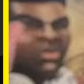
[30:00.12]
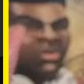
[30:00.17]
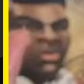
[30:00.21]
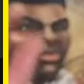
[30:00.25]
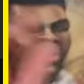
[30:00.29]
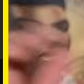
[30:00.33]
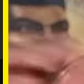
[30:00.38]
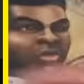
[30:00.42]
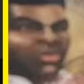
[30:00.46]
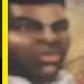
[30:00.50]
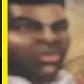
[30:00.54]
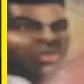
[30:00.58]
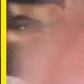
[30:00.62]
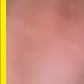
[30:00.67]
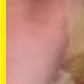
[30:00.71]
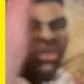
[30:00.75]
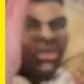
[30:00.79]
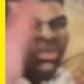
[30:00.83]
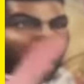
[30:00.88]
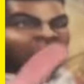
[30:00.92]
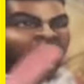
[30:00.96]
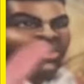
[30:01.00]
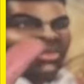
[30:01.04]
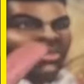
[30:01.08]

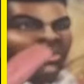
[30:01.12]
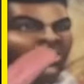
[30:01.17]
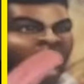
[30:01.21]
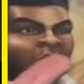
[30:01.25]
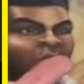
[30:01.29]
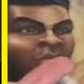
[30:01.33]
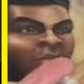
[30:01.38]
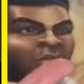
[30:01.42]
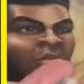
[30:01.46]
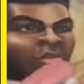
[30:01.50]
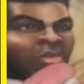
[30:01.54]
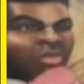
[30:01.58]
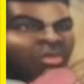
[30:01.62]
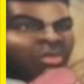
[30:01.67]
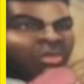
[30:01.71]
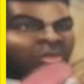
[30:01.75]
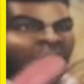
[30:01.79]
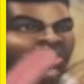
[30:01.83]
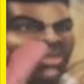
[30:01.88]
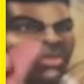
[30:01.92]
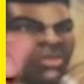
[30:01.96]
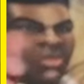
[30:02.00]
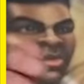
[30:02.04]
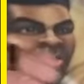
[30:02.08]

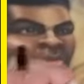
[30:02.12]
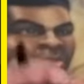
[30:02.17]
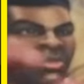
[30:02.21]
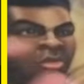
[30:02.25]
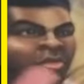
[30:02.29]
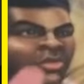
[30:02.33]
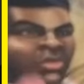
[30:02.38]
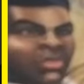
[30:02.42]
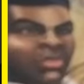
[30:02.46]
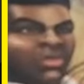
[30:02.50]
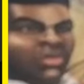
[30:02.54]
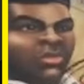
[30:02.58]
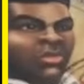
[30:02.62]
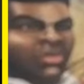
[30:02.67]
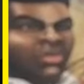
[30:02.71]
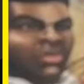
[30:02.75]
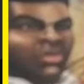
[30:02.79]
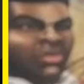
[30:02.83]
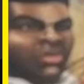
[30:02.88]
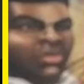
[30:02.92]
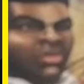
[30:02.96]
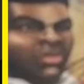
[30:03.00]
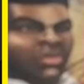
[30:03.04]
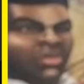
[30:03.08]

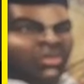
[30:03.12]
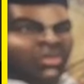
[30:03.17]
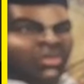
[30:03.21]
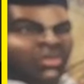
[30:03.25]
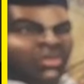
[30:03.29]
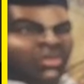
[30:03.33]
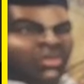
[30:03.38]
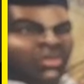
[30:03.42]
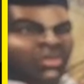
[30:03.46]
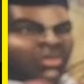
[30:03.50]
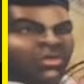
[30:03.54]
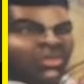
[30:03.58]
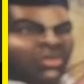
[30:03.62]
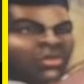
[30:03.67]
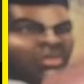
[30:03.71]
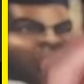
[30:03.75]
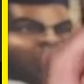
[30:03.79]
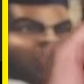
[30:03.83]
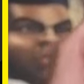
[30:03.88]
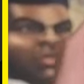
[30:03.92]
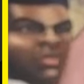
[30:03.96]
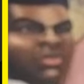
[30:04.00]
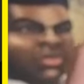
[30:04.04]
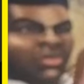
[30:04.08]

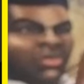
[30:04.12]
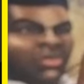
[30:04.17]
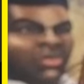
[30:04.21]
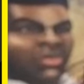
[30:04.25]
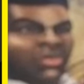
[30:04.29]
[no speech]